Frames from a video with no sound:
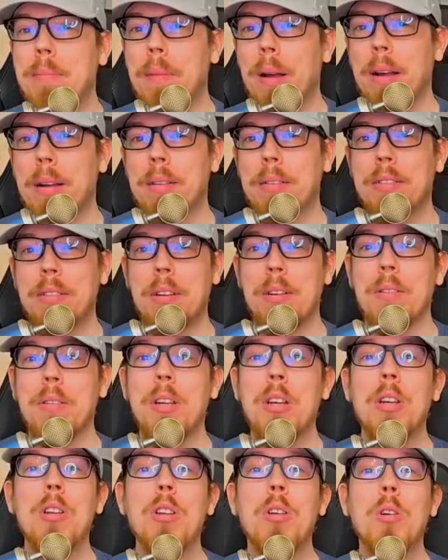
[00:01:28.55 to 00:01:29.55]
milestone,
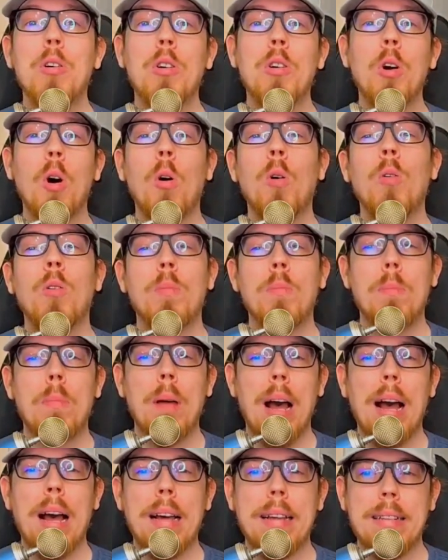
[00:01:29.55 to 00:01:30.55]
your gold
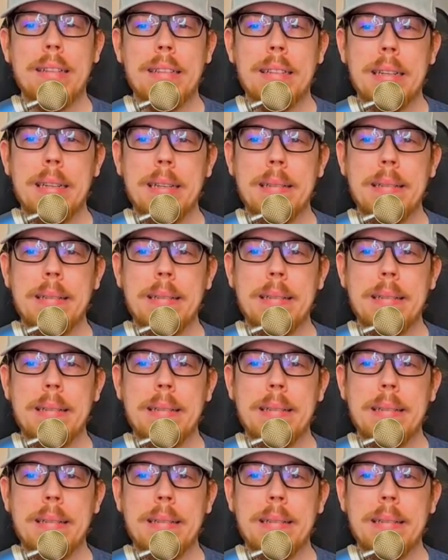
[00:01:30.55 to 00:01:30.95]
master.